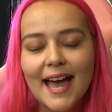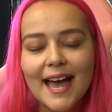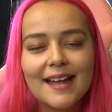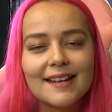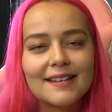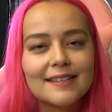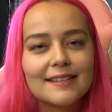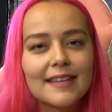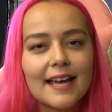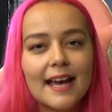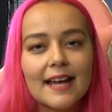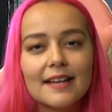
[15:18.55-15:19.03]

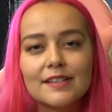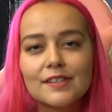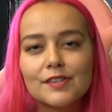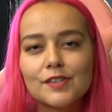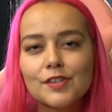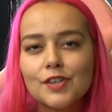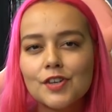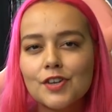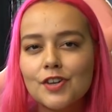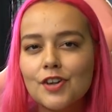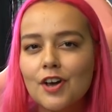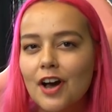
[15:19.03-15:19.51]
and that
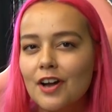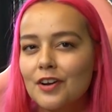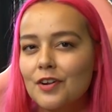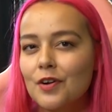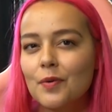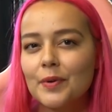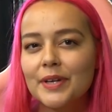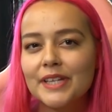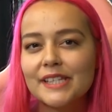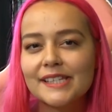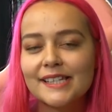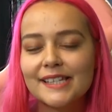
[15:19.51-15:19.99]
is not
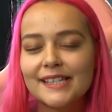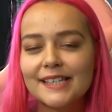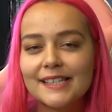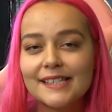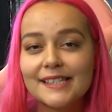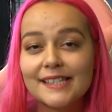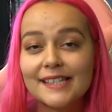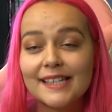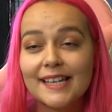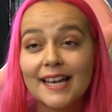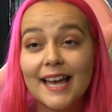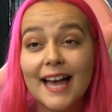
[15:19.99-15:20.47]
always
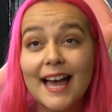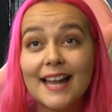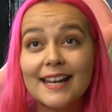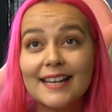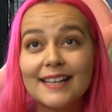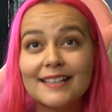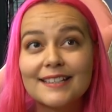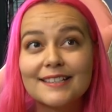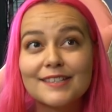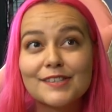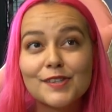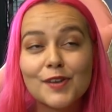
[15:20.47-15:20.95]
easy and
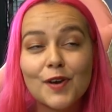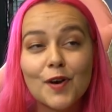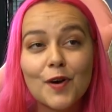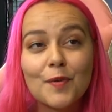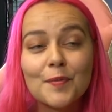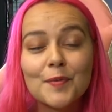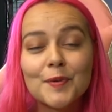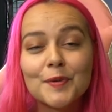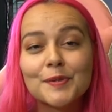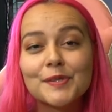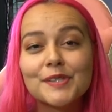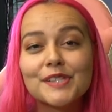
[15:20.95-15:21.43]
it's
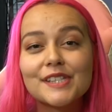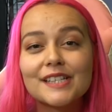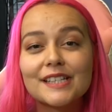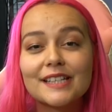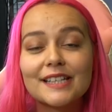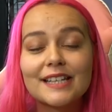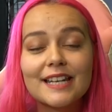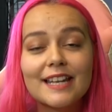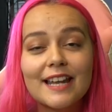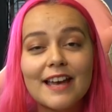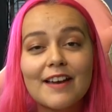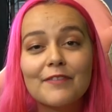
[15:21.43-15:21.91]

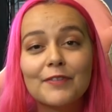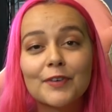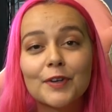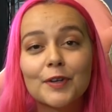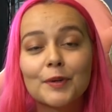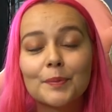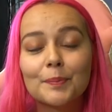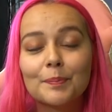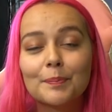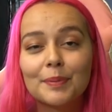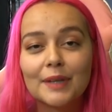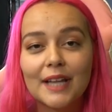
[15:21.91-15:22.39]
almost
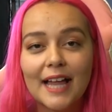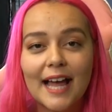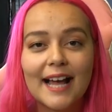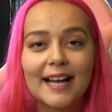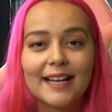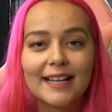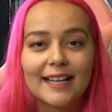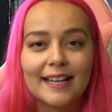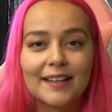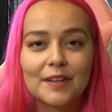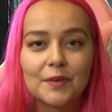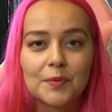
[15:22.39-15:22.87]
never
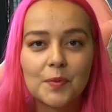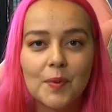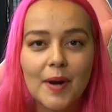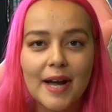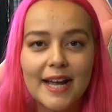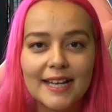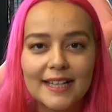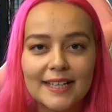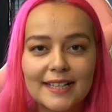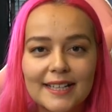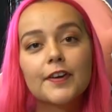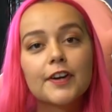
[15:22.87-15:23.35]
black and
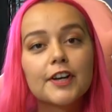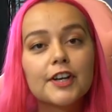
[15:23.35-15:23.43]
white.